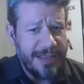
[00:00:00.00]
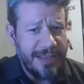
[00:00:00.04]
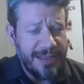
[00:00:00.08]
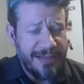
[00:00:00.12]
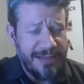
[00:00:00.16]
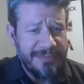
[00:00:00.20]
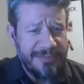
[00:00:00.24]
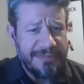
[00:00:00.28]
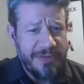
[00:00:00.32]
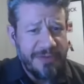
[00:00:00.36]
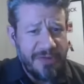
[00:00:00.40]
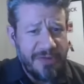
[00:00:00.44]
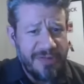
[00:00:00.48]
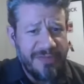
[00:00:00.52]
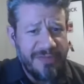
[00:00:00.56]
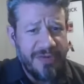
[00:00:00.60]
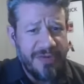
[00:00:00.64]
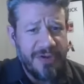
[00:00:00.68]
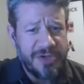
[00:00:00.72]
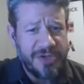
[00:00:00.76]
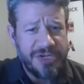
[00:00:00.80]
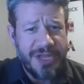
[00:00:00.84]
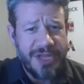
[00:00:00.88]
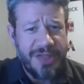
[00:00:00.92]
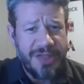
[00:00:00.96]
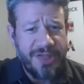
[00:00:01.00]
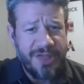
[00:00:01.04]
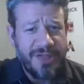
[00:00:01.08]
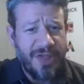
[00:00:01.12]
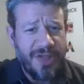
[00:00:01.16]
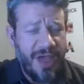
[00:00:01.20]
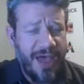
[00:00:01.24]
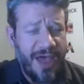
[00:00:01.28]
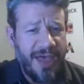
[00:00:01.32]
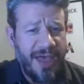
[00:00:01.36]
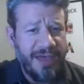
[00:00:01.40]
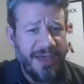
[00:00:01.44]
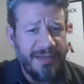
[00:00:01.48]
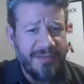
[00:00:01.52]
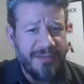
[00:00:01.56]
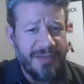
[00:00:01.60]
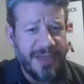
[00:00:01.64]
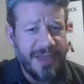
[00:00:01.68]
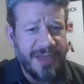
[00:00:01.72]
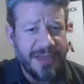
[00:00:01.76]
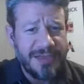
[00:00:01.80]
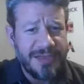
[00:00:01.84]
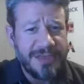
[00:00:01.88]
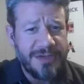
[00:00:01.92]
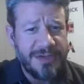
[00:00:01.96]
the first version I saw of
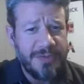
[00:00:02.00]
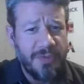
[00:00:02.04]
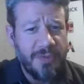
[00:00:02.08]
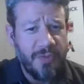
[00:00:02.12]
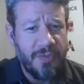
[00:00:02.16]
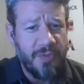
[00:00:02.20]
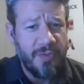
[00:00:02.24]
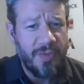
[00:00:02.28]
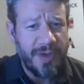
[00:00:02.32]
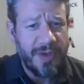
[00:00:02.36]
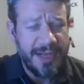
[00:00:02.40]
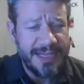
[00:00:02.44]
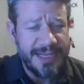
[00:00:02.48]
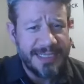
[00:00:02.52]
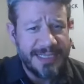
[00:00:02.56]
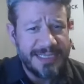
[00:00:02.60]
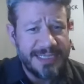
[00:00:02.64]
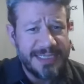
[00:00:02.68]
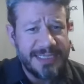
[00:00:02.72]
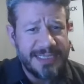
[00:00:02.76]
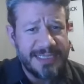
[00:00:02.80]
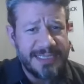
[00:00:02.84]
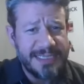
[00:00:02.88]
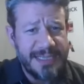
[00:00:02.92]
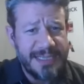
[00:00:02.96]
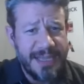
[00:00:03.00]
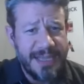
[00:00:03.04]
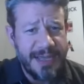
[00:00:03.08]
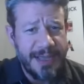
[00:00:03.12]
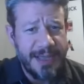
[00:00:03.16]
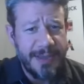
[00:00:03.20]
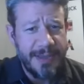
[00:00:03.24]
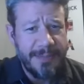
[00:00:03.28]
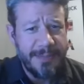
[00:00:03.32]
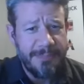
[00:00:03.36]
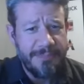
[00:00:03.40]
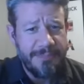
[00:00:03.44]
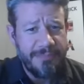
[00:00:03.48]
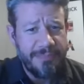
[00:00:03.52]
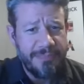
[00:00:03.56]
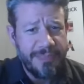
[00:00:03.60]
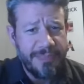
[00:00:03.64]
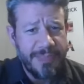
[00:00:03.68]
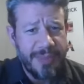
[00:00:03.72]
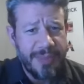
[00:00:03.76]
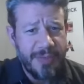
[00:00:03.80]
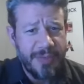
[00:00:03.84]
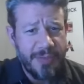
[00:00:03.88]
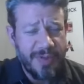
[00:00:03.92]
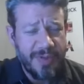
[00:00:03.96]
it was um,
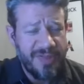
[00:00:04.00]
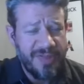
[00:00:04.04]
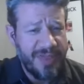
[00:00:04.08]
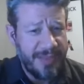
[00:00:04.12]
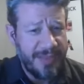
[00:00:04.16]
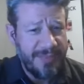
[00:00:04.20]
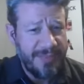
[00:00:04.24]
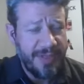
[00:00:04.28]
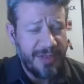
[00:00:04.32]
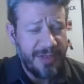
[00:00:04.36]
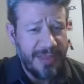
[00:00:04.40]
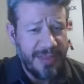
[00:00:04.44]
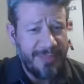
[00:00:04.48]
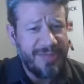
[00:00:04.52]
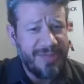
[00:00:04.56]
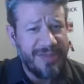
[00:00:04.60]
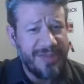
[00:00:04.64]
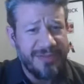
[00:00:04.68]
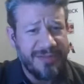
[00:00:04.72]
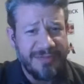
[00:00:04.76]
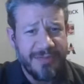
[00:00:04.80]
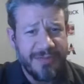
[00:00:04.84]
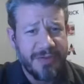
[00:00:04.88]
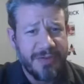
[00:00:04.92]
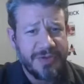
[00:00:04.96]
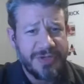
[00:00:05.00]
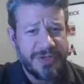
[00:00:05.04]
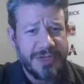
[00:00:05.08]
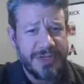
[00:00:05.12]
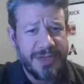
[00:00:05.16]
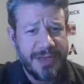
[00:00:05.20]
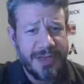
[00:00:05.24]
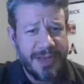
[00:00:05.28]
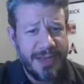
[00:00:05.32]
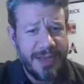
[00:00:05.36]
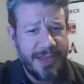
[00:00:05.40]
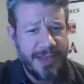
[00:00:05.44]
was that Mel Gibson version.